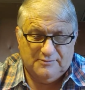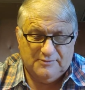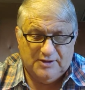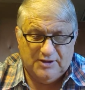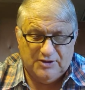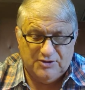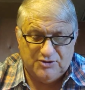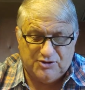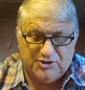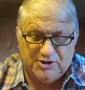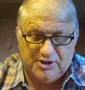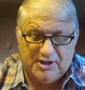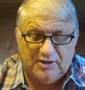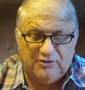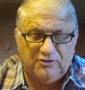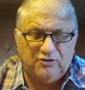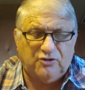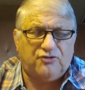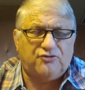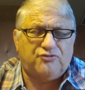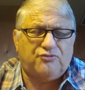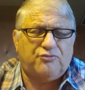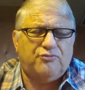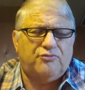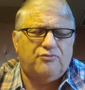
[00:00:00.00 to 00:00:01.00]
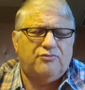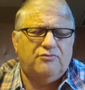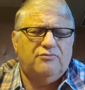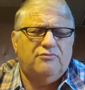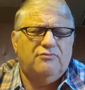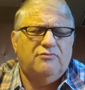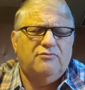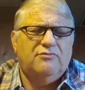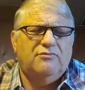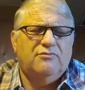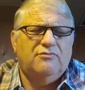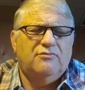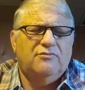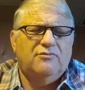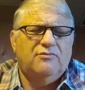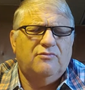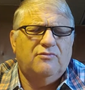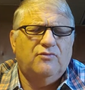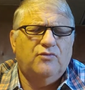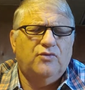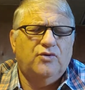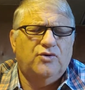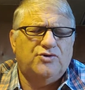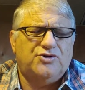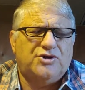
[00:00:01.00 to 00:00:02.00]
Is Jesus
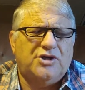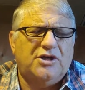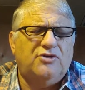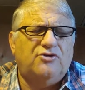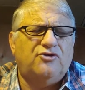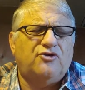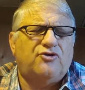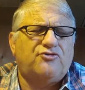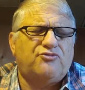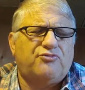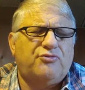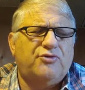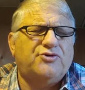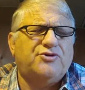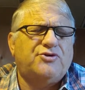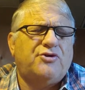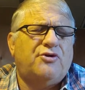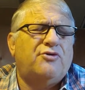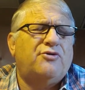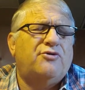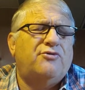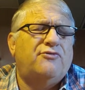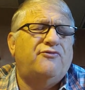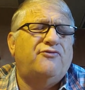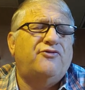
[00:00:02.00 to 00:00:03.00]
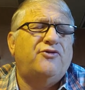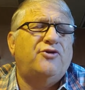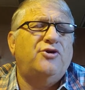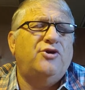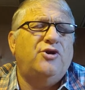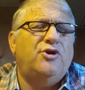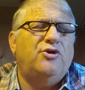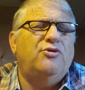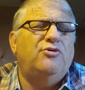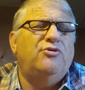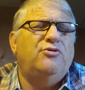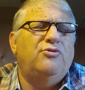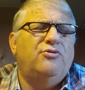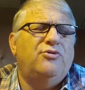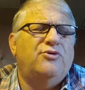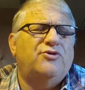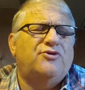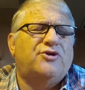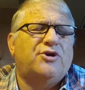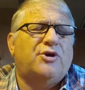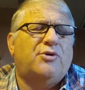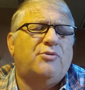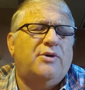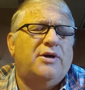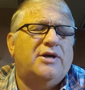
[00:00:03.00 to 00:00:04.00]
will Jesus return for you is
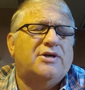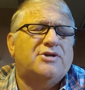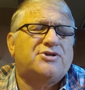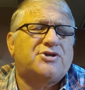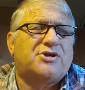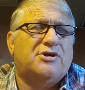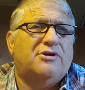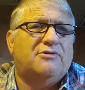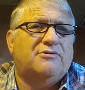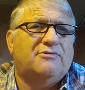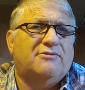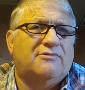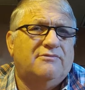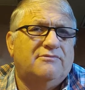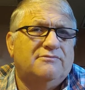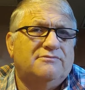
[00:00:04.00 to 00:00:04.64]
the question.